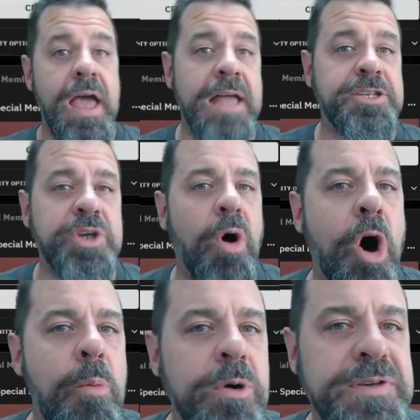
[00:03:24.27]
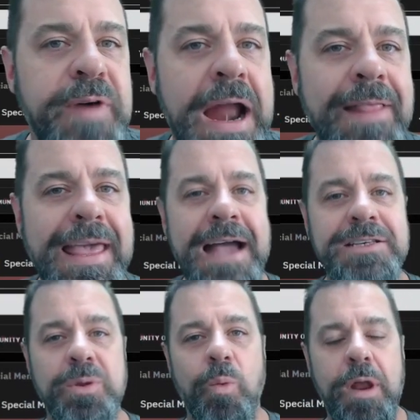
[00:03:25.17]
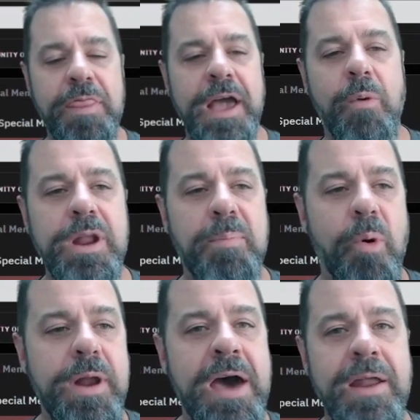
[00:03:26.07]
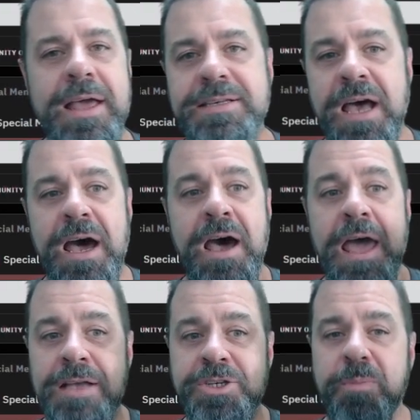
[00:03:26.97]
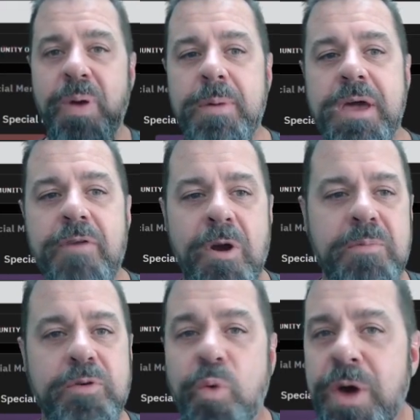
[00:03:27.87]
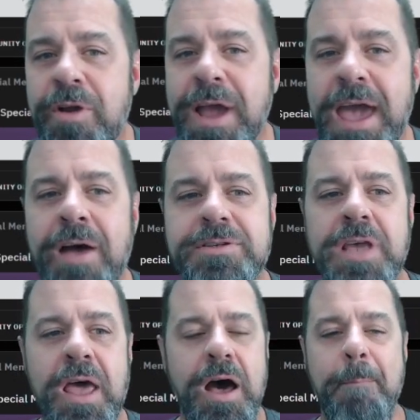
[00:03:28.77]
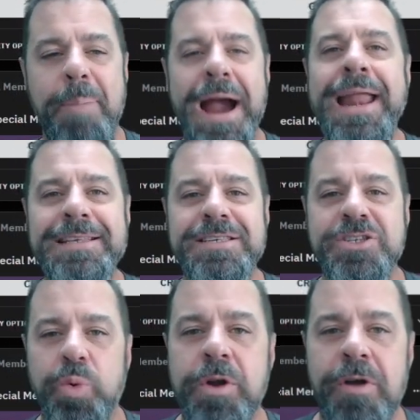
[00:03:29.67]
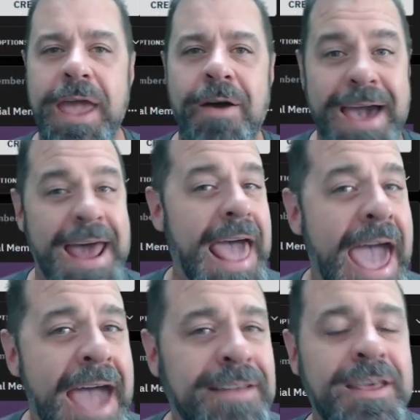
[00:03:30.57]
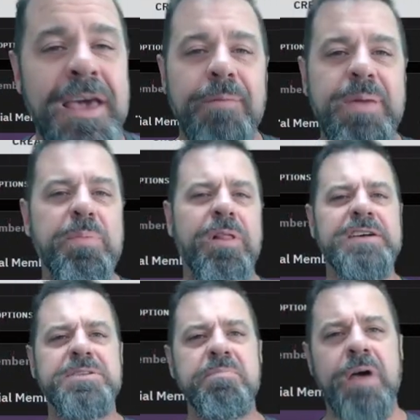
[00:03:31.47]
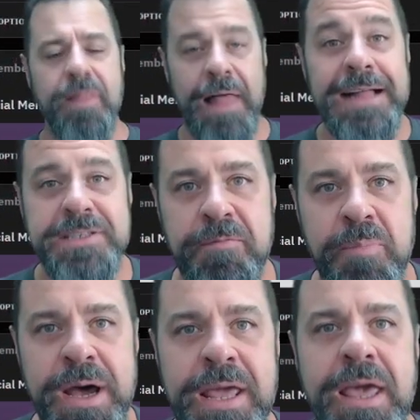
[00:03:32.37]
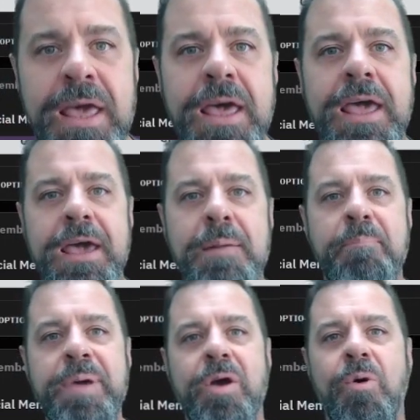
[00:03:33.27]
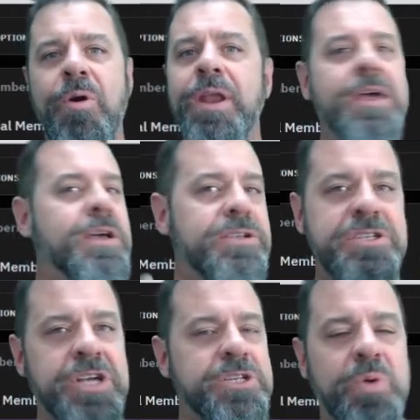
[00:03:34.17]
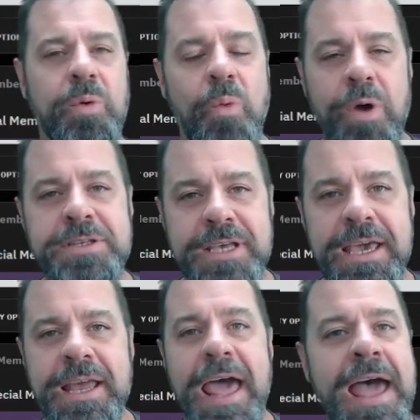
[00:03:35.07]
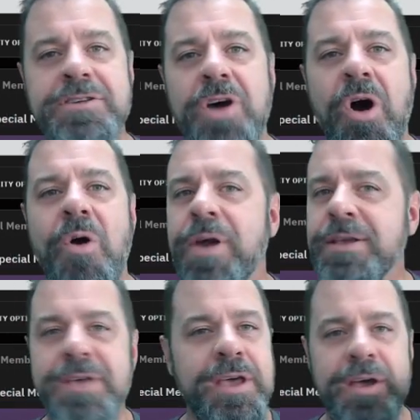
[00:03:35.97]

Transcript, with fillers: And so, almost finally, guys, the one thing I wanted to point out is, uh, as you probably have heard, Twitter accounts, uh, Binance's Twitter account got hacked. People lost lots of money in Bitcoin. Just once again, as always,